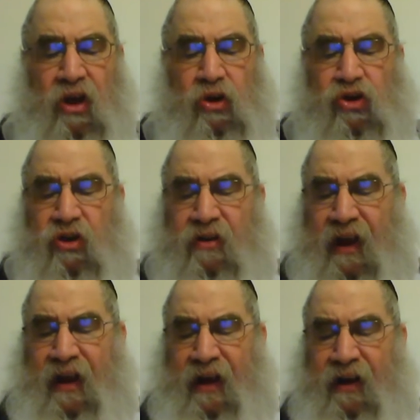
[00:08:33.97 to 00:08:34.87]
You should
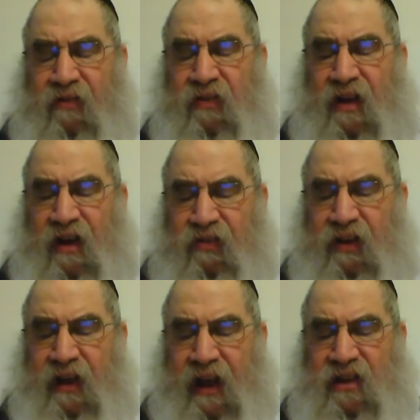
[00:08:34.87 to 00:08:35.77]
take out even
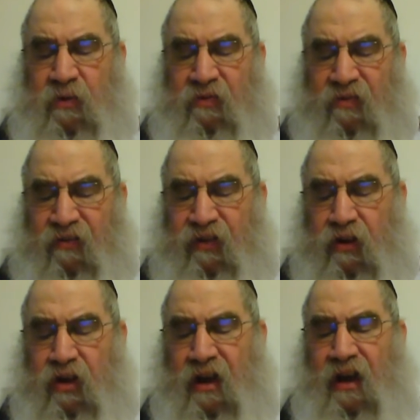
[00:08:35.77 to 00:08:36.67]
chavili etzim v'afilu